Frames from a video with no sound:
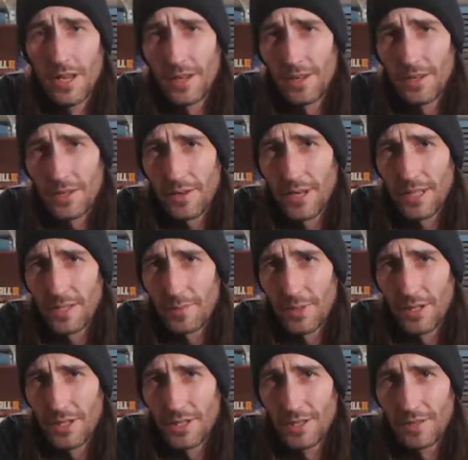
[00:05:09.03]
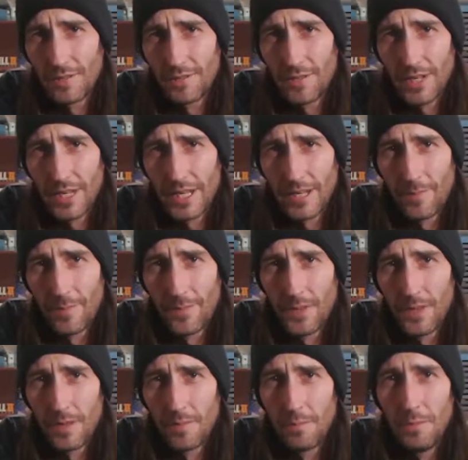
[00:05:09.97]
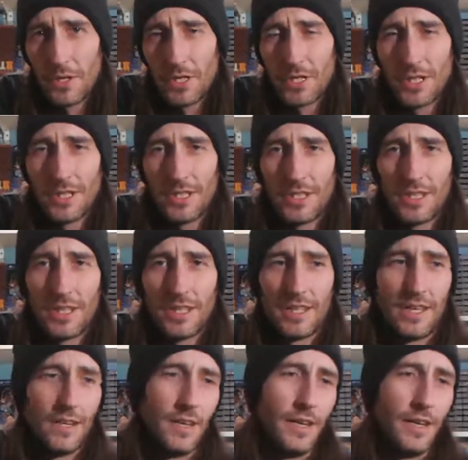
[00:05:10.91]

It also has a bunch of missions,